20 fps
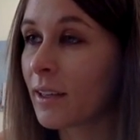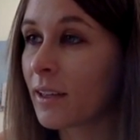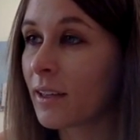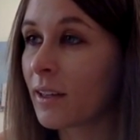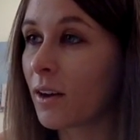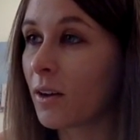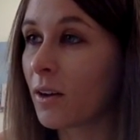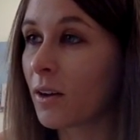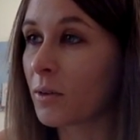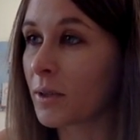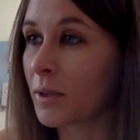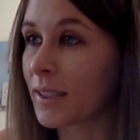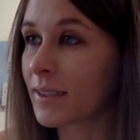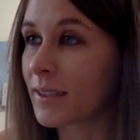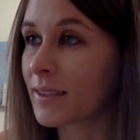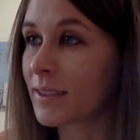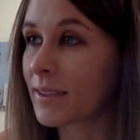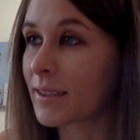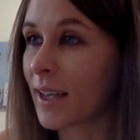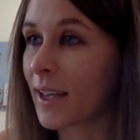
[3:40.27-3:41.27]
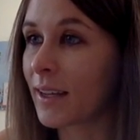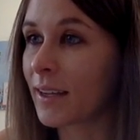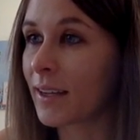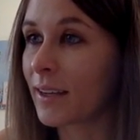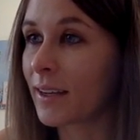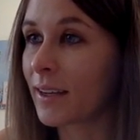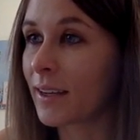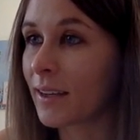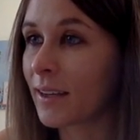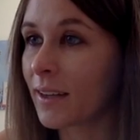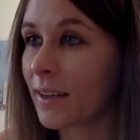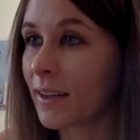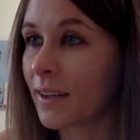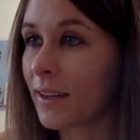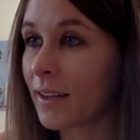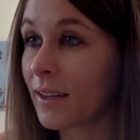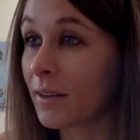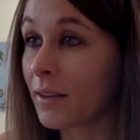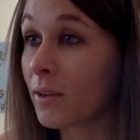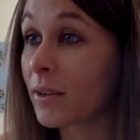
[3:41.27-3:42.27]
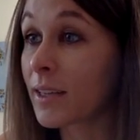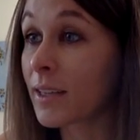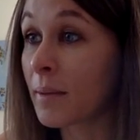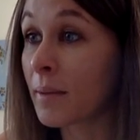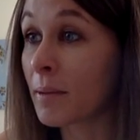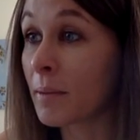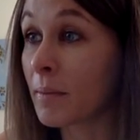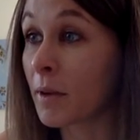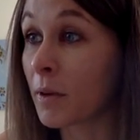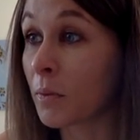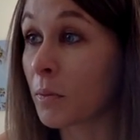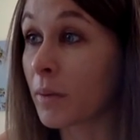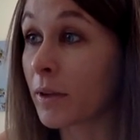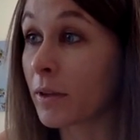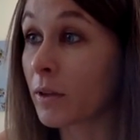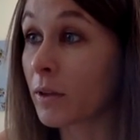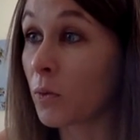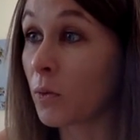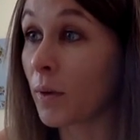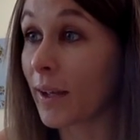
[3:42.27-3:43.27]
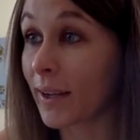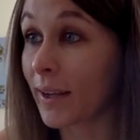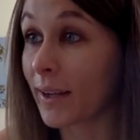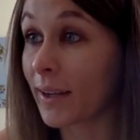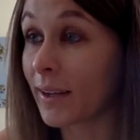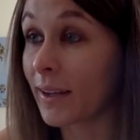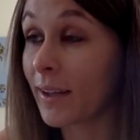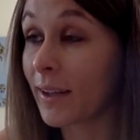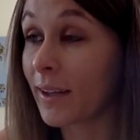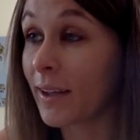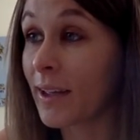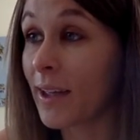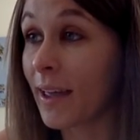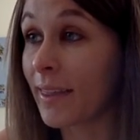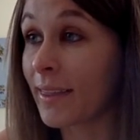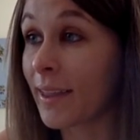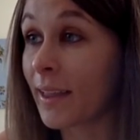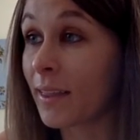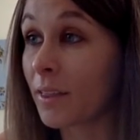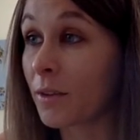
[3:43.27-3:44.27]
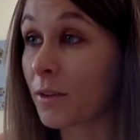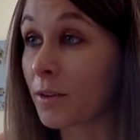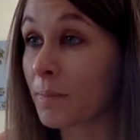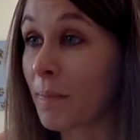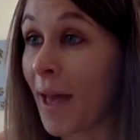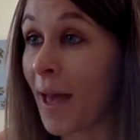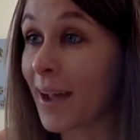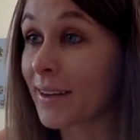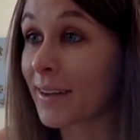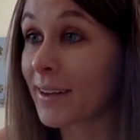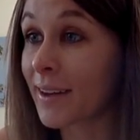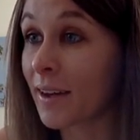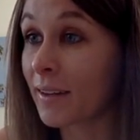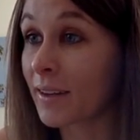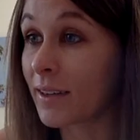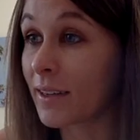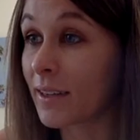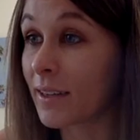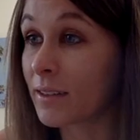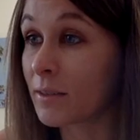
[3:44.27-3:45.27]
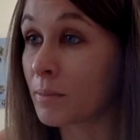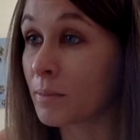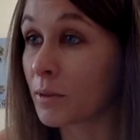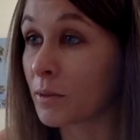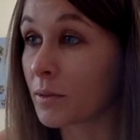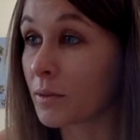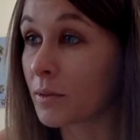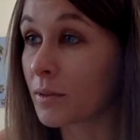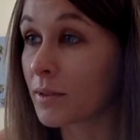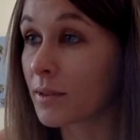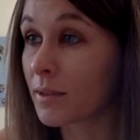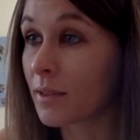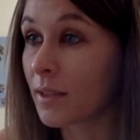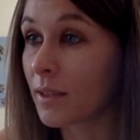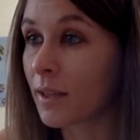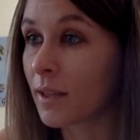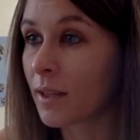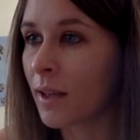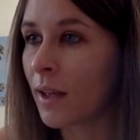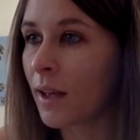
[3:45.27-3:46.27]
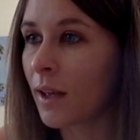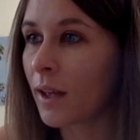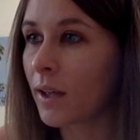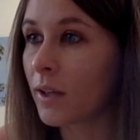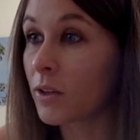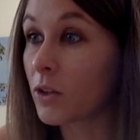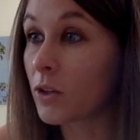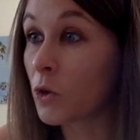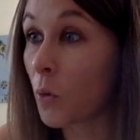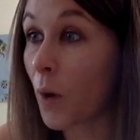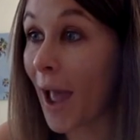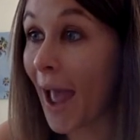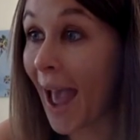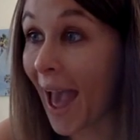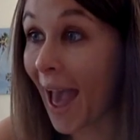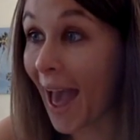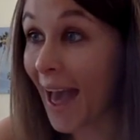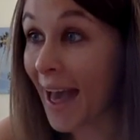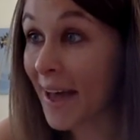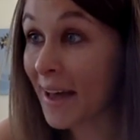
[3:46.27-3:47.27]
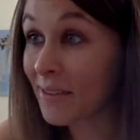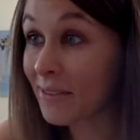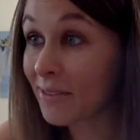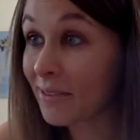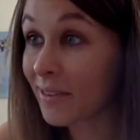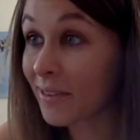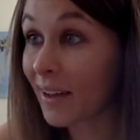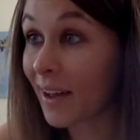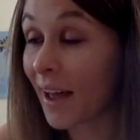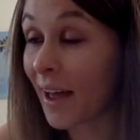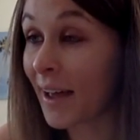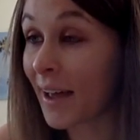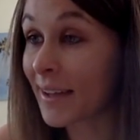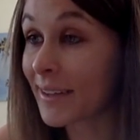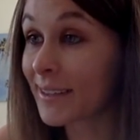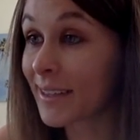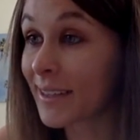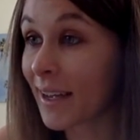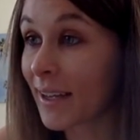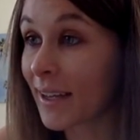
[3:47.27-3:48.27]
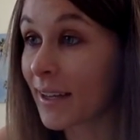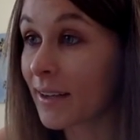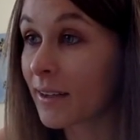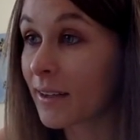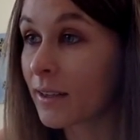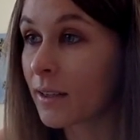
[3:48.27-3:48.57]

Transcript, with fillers: Otis said. He looked up at me real quick and then looked back down at his boots. You have? I said.